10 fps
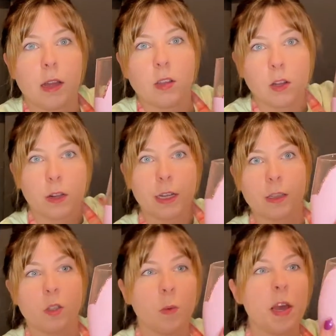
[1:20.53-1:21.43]
to look like
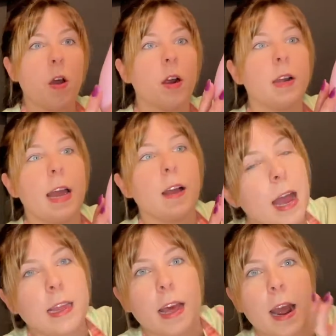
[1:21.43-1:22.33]
the sweetheart neck.
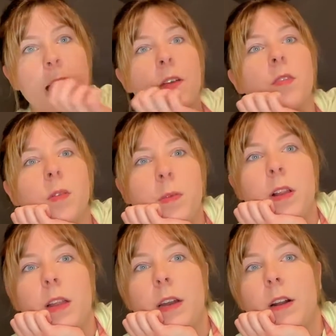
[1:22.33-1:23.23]
And then I have some
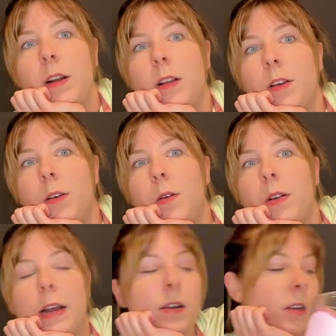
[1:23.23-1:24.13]
glitter glue
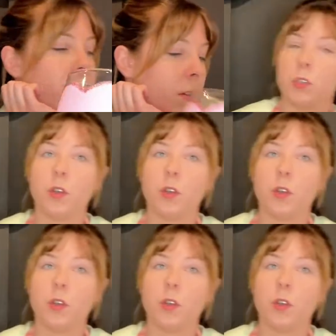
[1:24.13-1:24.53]
around it too.